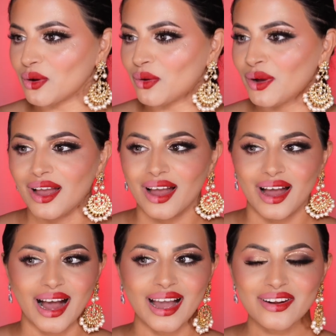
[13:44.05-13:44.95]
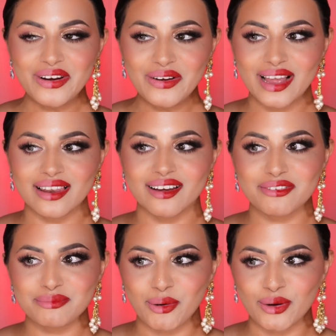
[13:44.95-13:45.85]
So I don't know. I
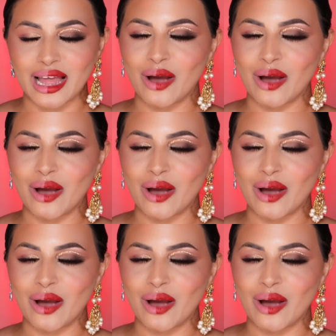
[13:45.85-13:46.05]
love both.